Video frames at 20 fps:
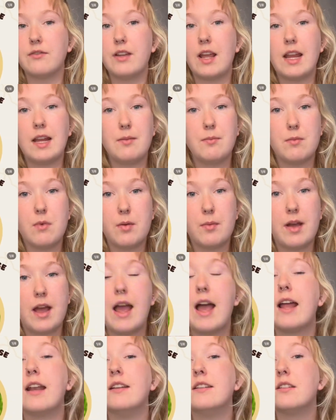a mama
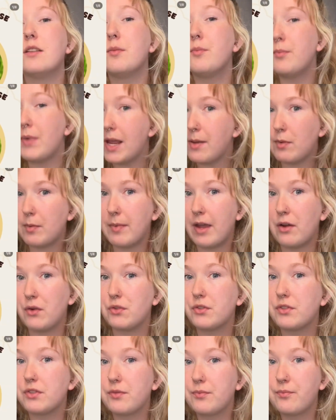and baby mouse.